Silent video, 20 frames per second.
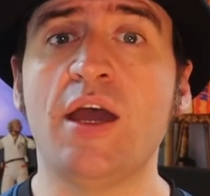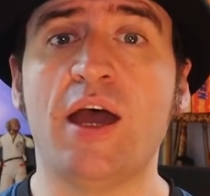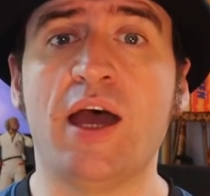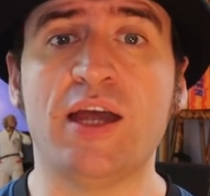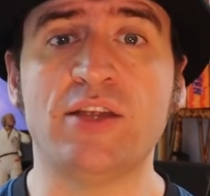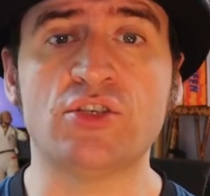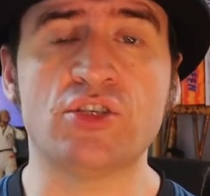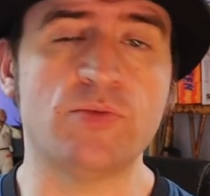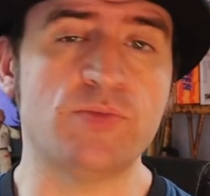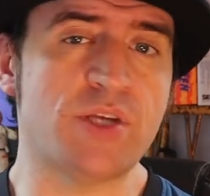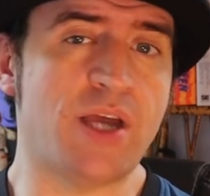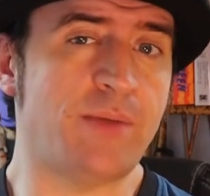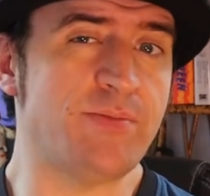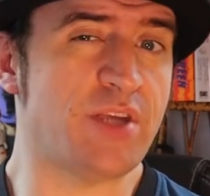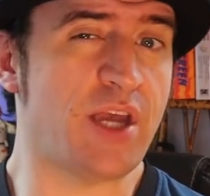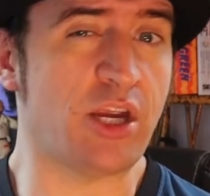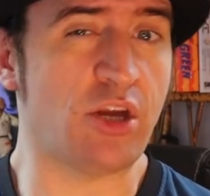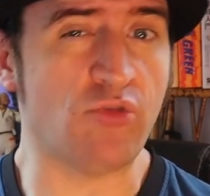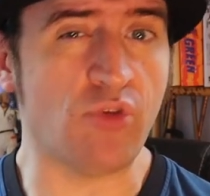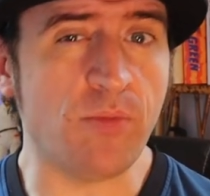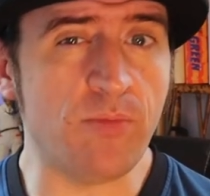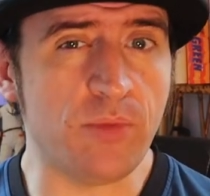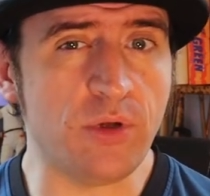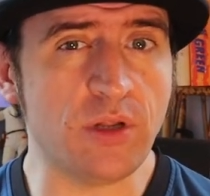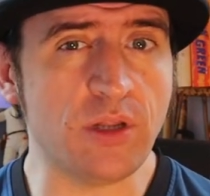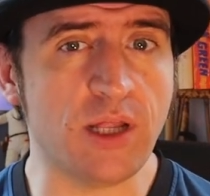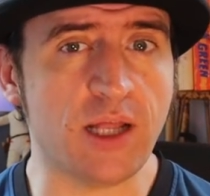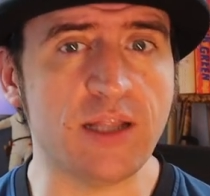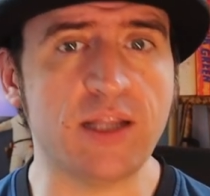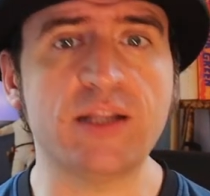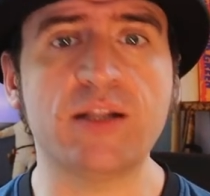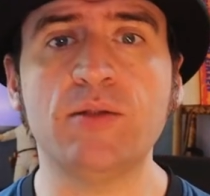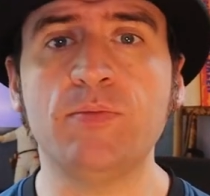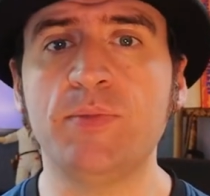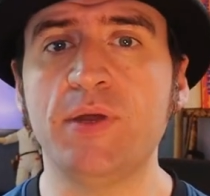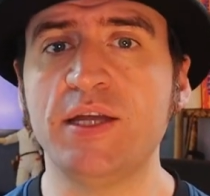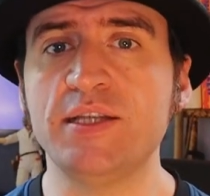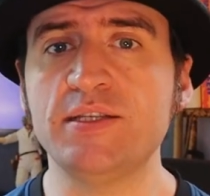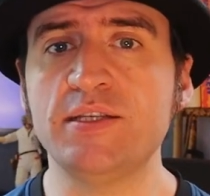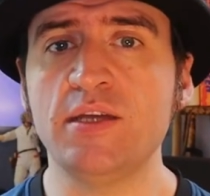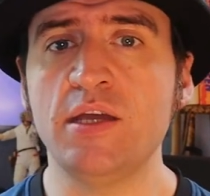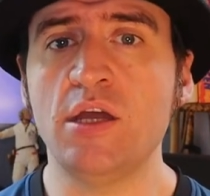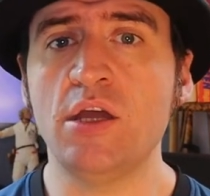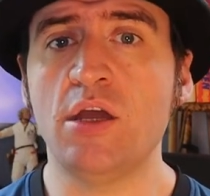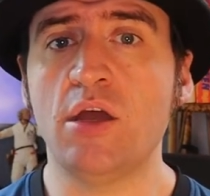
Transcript: and sometimes I grumble a little bit,